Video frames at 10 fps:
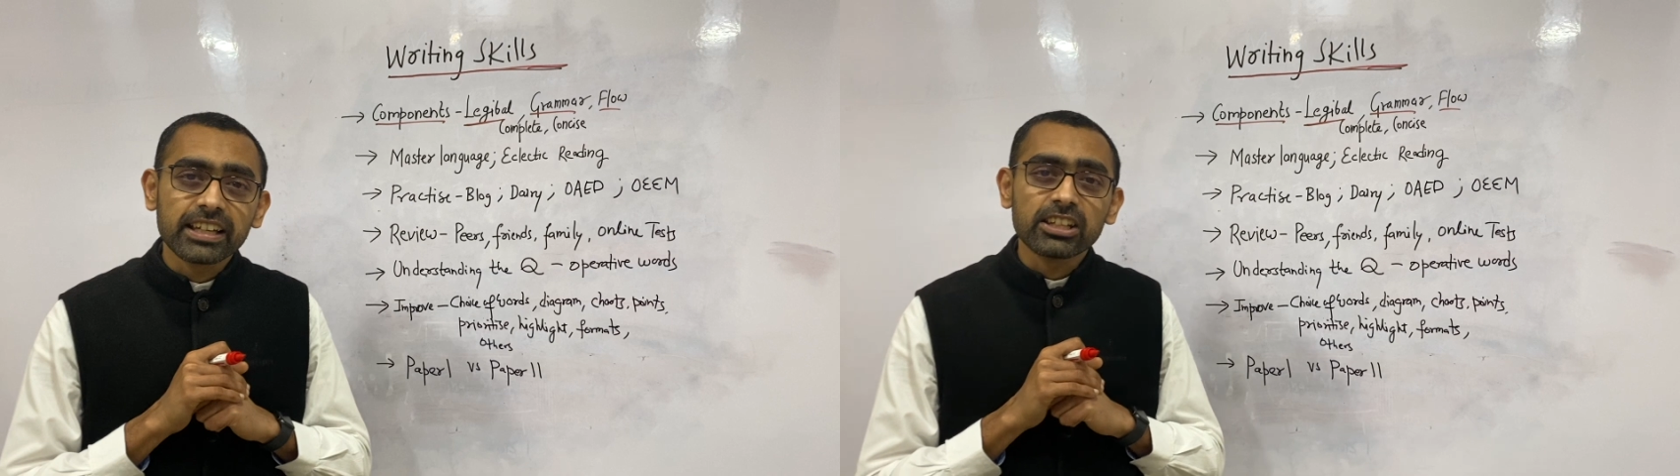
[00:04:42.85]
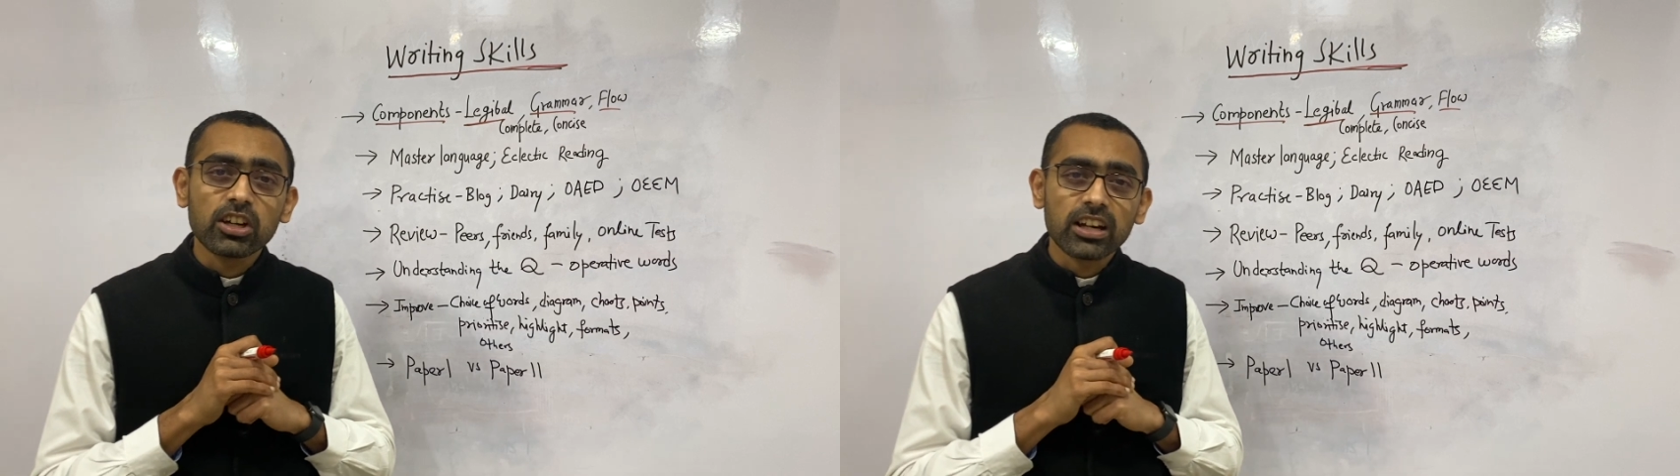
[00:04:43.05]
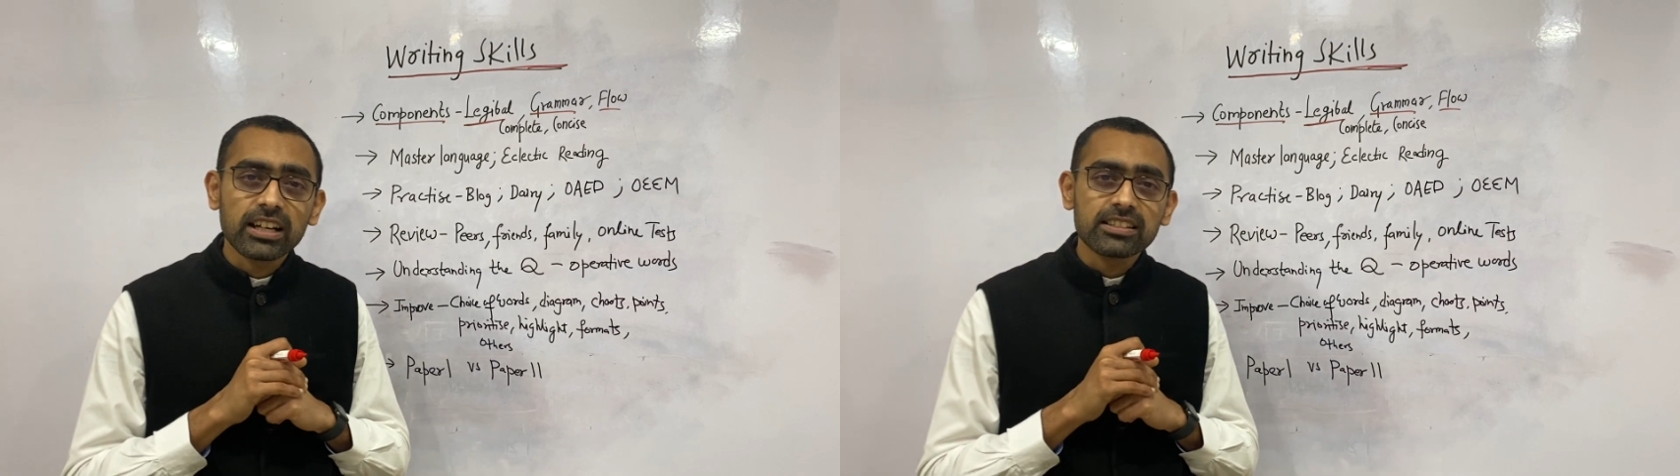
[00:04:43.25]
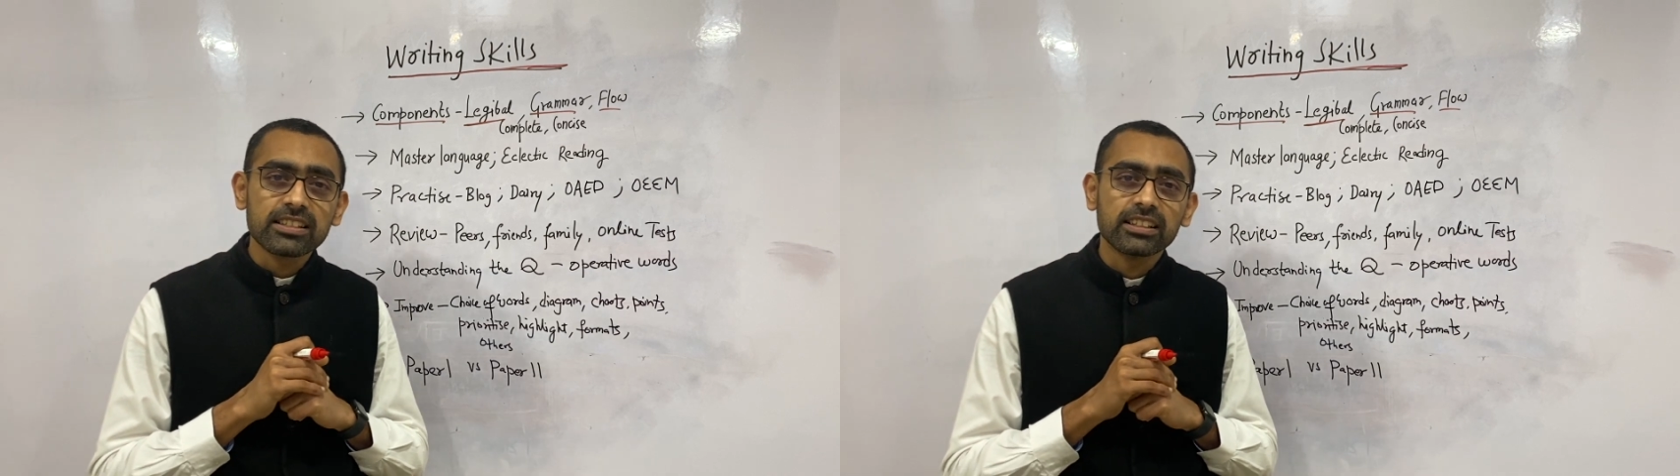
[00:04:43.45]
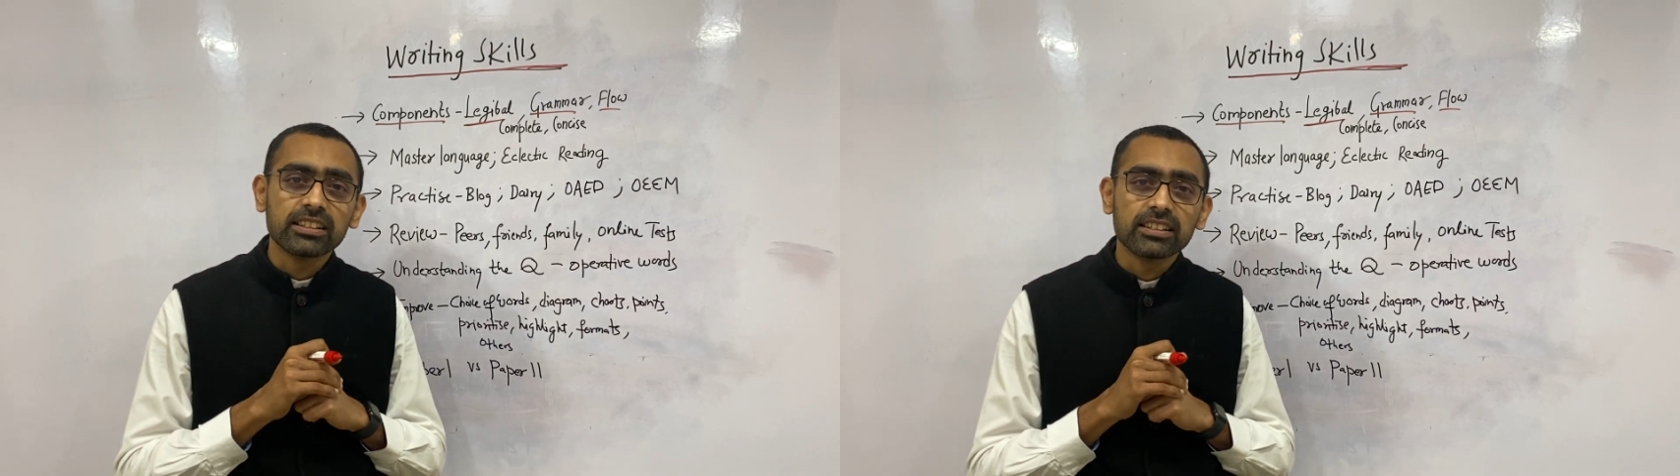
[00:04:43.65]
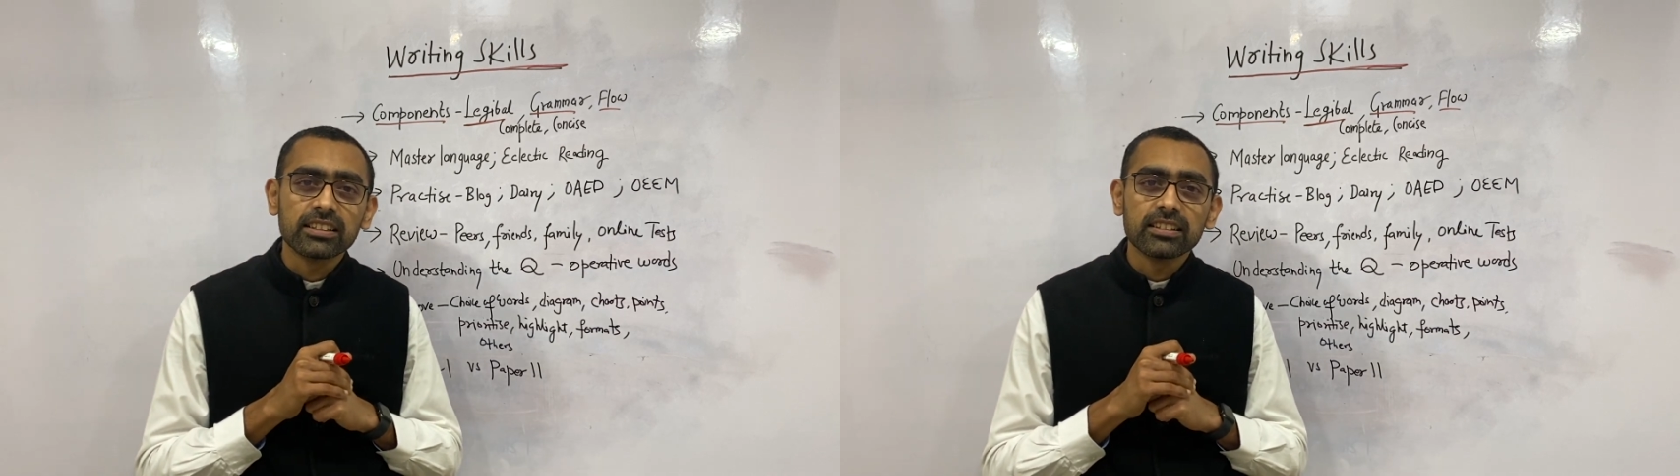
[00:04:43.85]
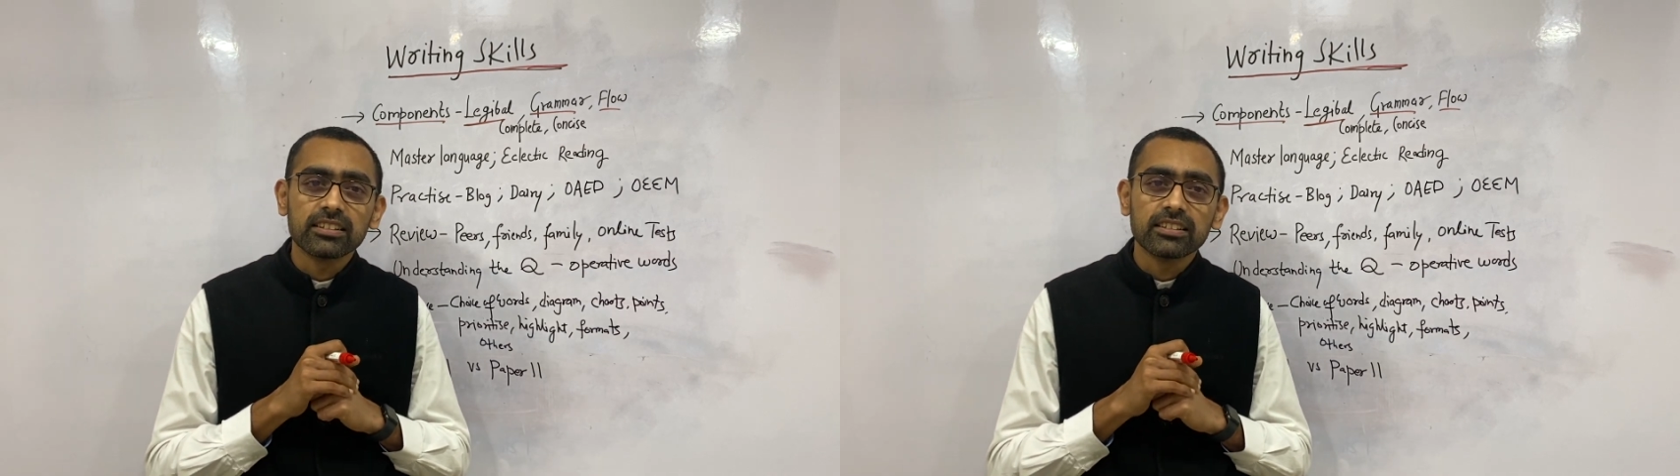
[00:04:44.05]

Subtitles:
in your answer,